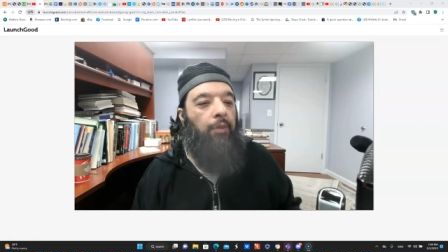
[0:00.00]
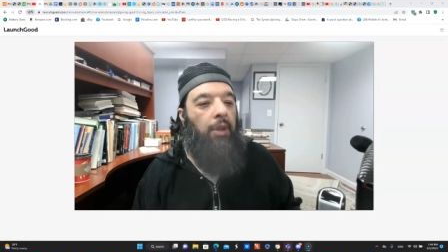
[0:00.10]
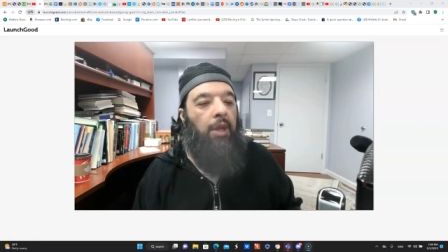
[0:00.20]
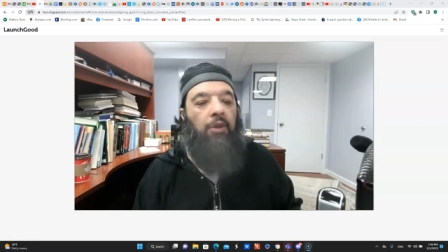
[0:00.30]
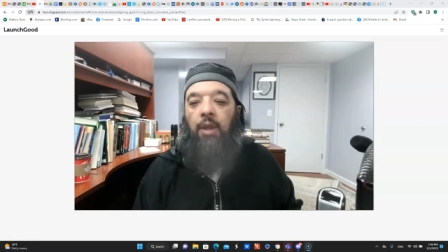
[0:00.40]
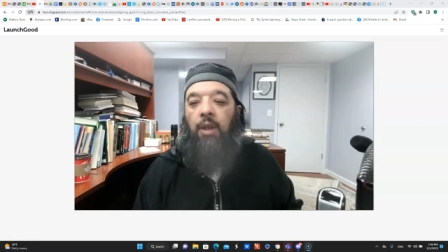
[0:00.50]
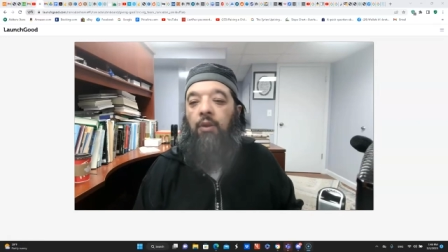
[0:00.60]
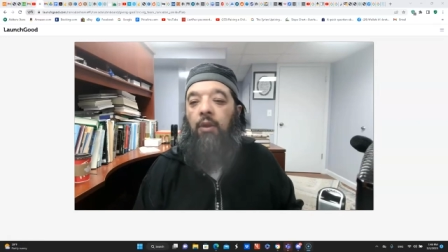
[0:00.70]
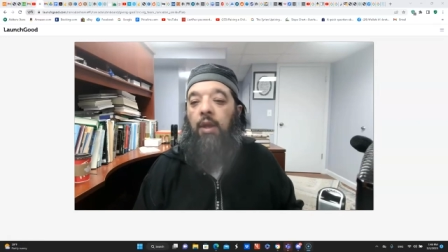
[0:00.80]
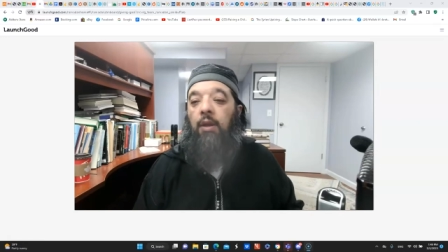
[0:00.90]
a place
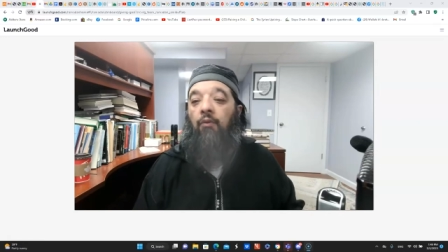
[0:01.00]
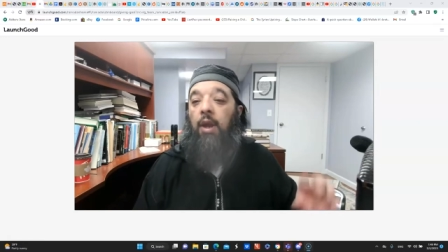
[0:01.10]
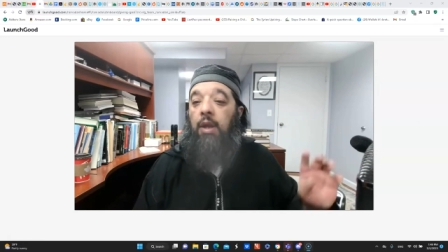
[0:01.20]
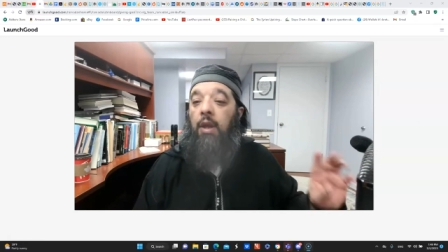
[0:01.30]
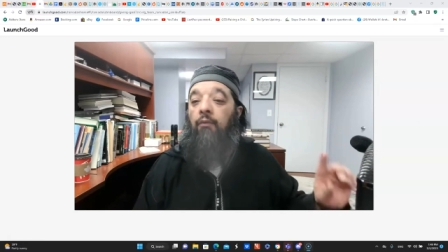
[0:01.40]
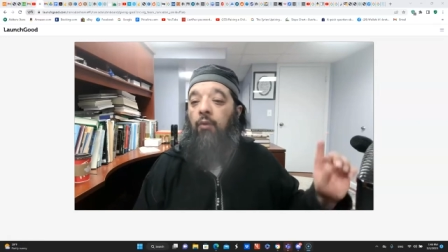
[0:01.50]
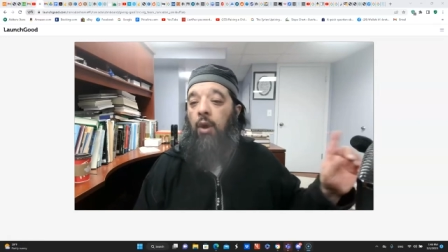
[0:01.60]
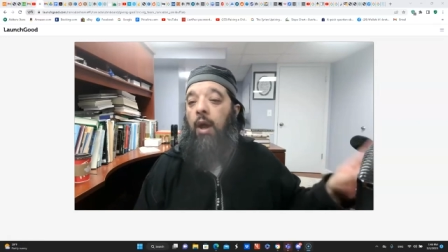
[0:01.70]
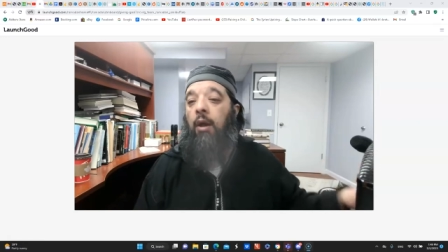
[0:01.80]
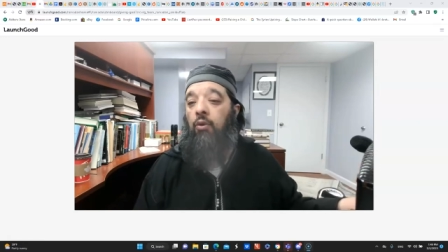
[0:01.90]
that's getting ready
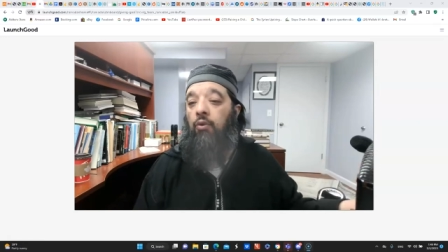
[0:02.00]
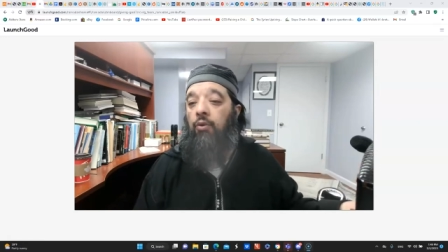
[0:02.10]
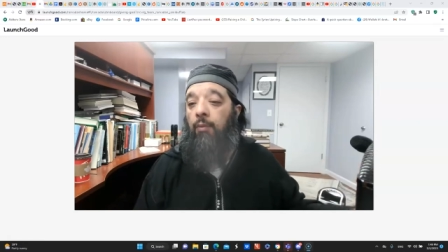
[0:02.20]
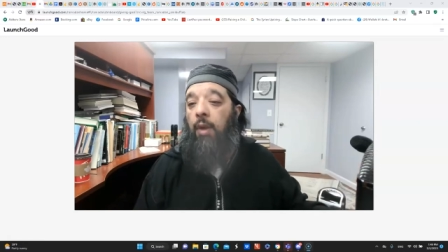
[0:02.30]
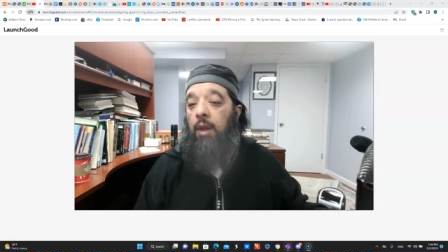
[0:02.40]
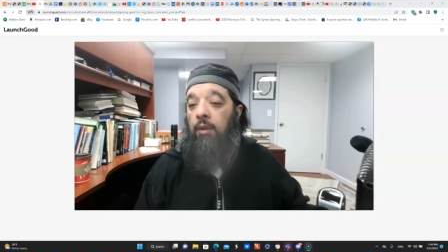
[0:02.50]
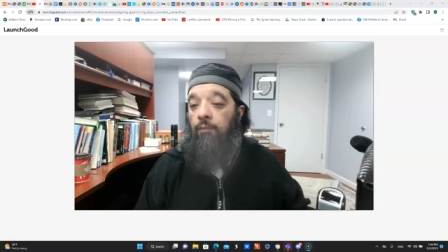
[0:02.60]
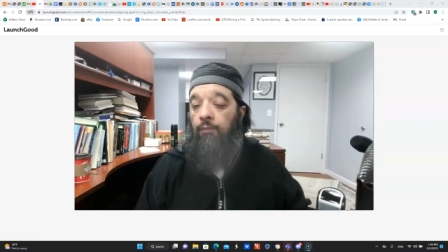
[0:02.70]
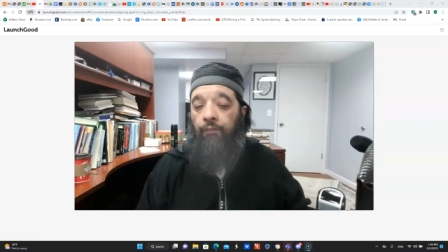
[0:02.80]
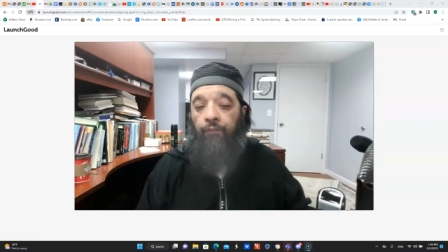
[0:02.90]
for Akhiru Zaman,
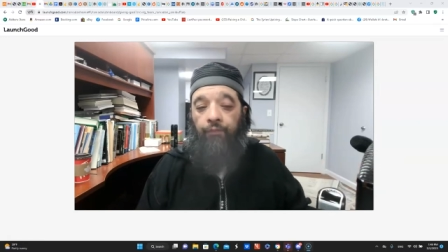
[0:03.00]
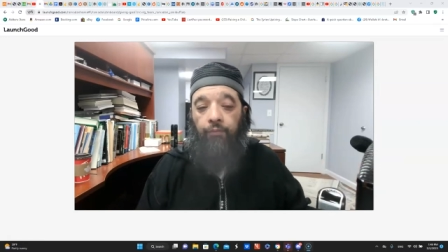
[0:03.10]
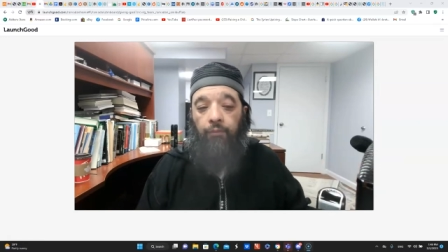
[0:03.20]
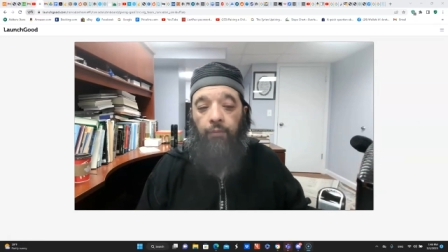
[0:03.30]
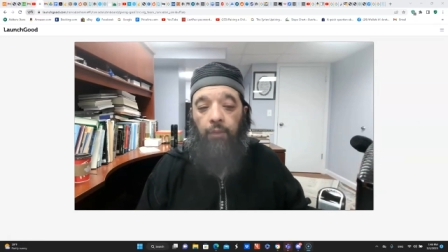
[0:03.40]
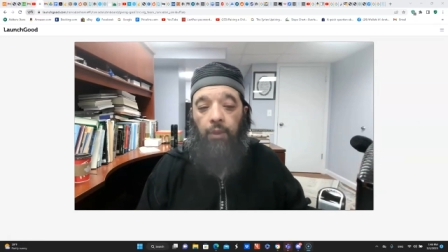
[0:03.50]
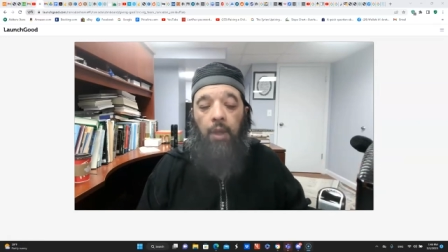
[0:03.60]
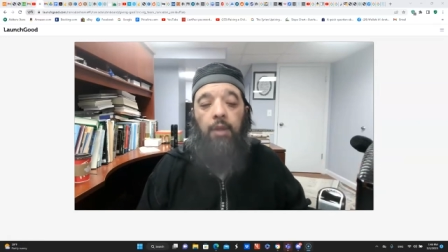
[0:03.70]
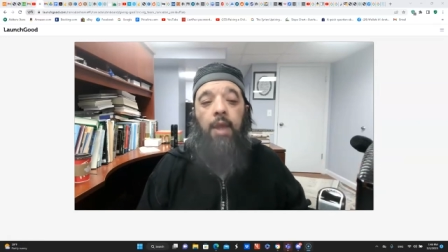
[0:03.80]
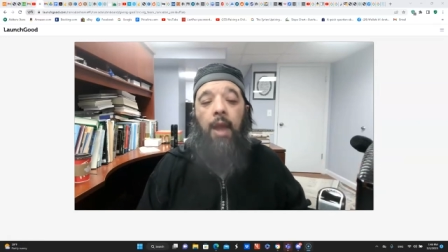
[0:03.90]

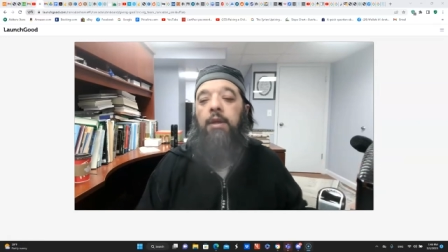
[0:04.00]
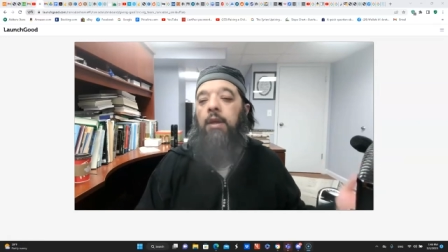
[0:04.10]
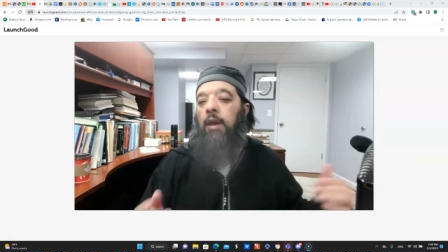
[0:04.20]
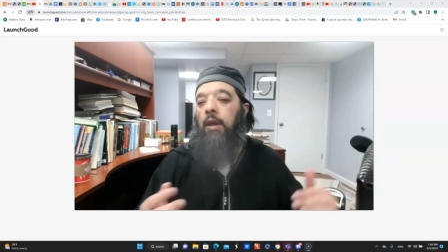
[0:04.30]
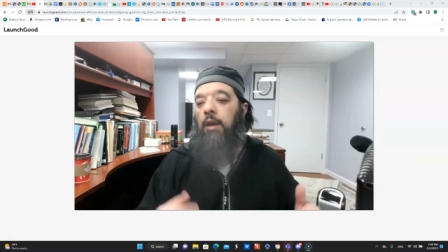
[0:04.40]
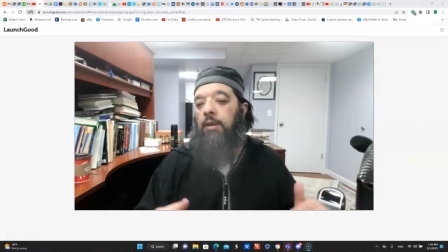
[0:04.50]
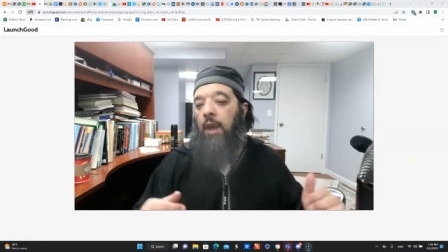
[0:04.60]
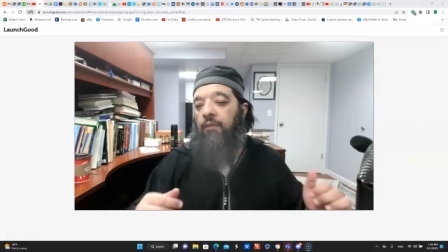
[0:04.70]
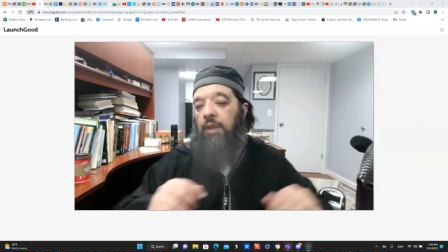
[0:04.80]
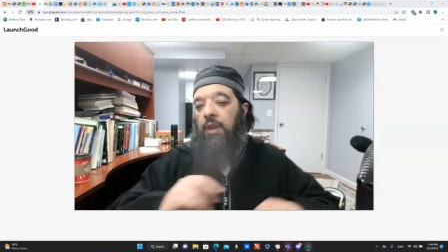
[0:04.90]
then
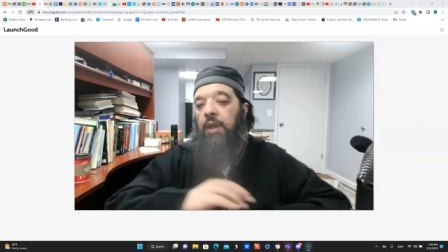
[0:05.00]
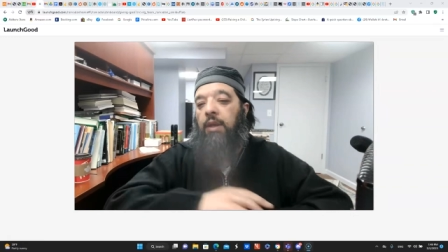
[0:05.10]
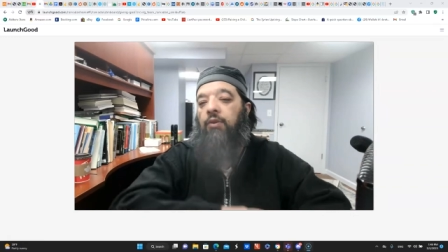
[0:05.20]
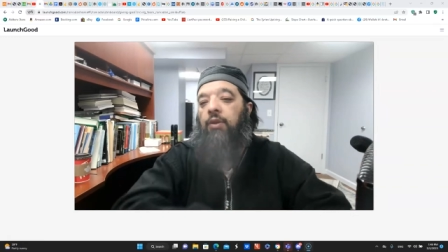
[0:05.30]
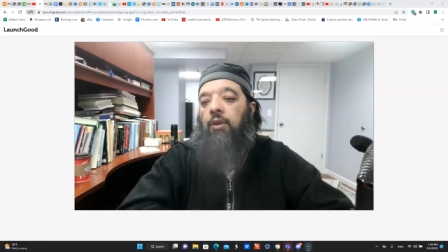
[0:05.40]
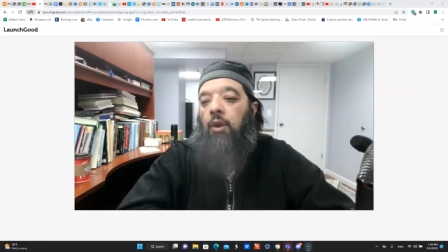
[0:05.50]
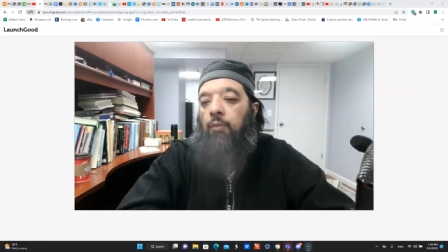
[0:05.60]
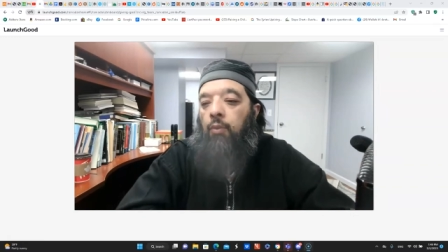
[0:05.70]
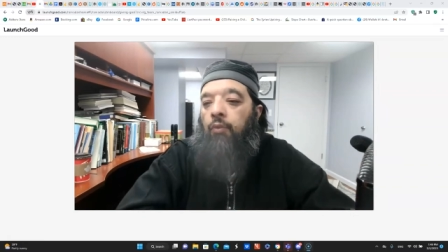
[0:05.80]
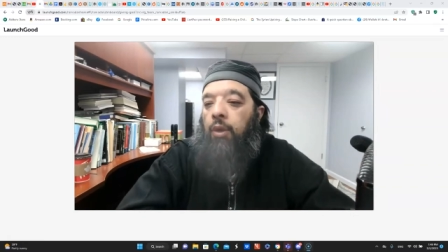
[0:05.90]
definitely consider
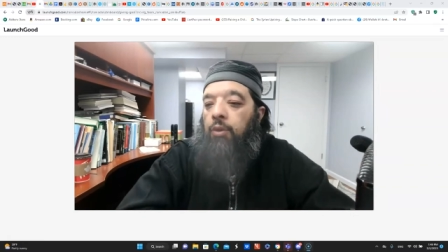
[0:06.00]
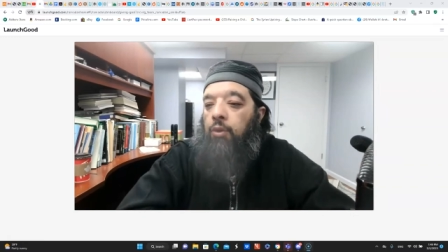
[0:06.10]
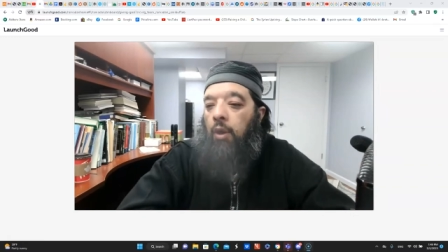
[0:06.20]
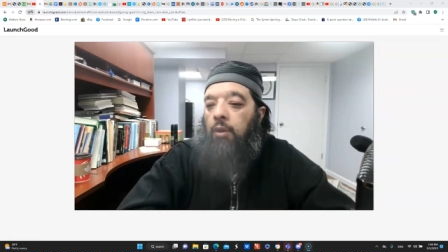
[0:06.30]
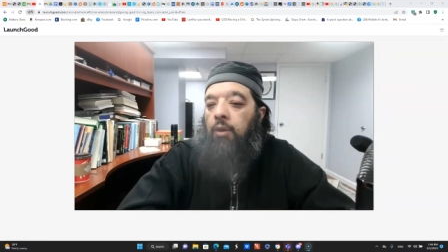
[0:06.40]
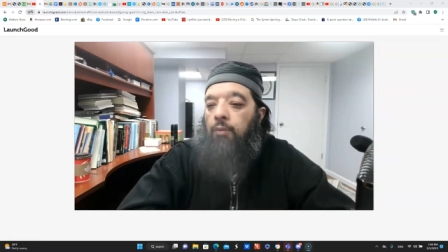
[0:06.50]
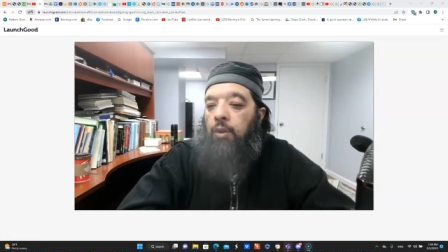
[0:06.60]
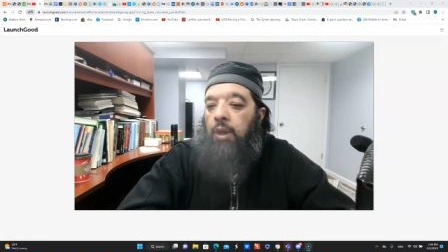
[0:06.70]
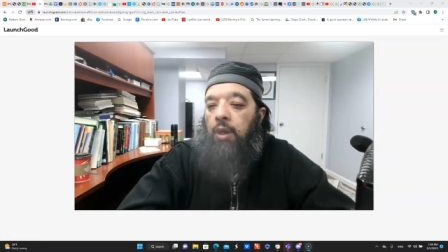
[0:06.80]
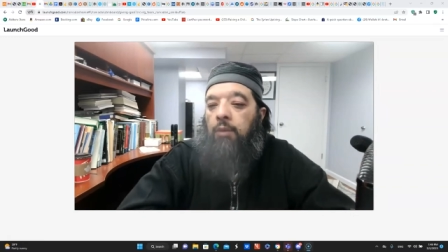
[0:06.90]
moving to our
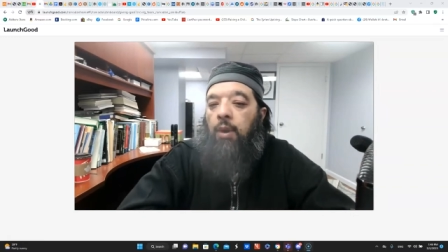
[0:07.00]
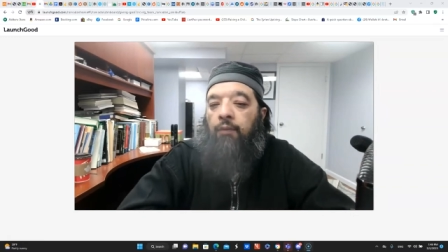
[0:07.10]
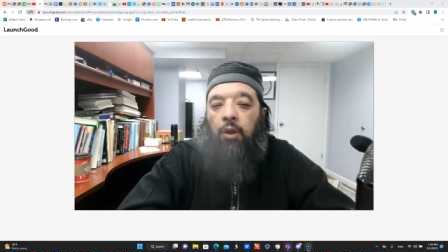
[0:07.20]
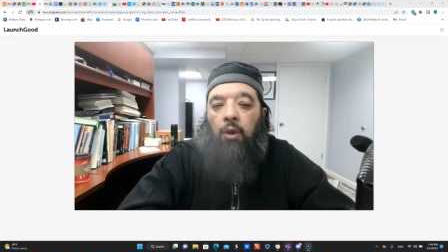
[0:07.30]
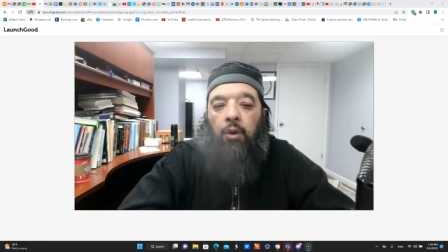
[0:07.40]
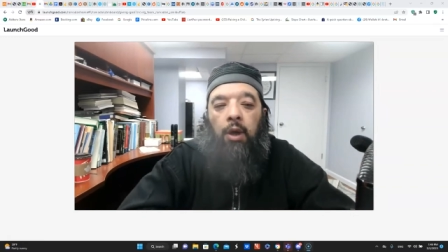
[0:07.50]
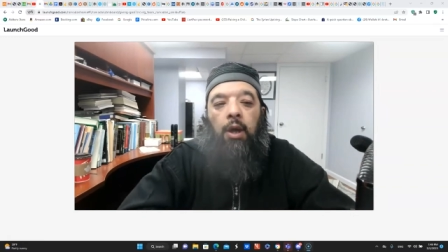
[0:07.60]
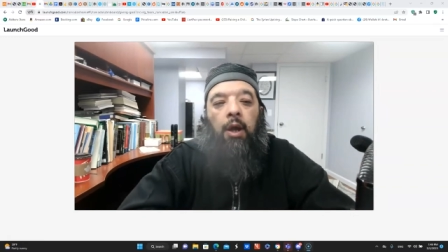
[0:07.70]
community in Buffalo.